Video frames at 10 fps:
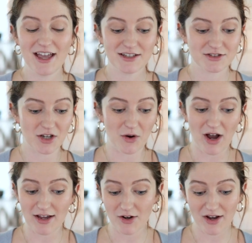So
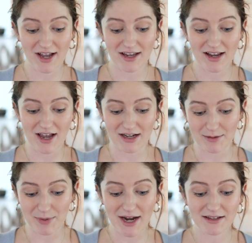I go ahead and
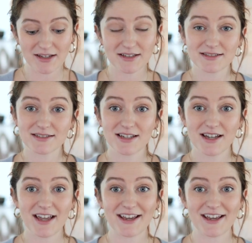I buy this.